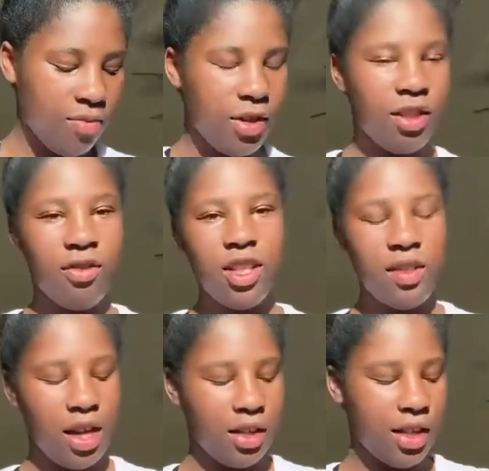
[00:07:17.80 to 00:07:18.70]
But the reason
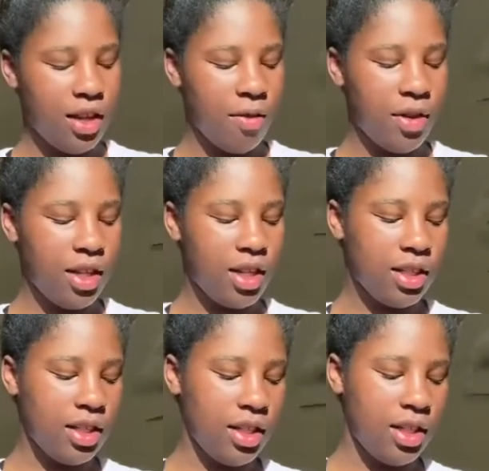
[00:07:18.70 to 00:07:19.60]
why I rated it
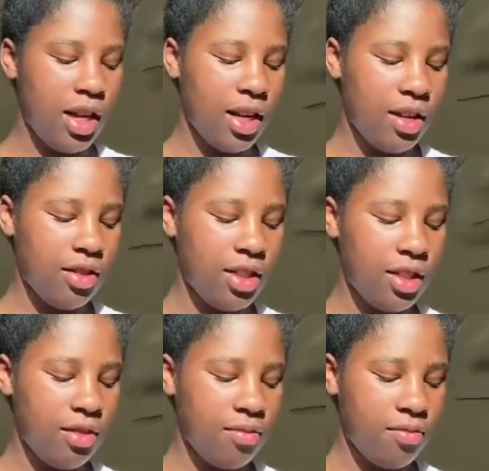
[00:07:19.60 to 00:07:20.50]
as a 9 out of
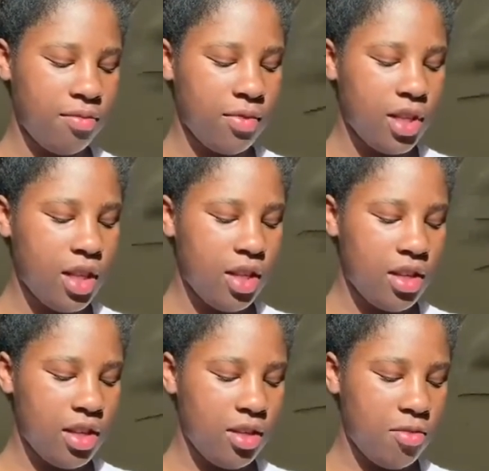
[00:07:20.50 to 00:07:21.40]
10
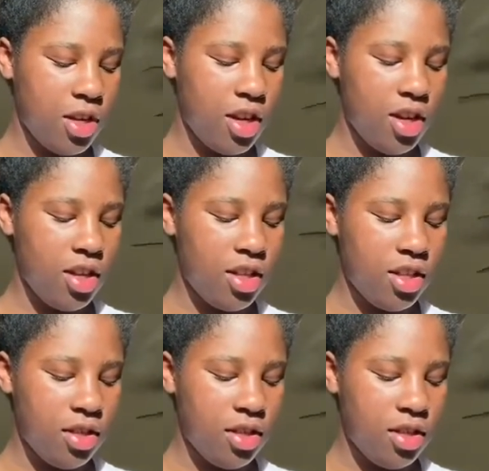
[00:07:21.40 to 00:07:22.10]
is because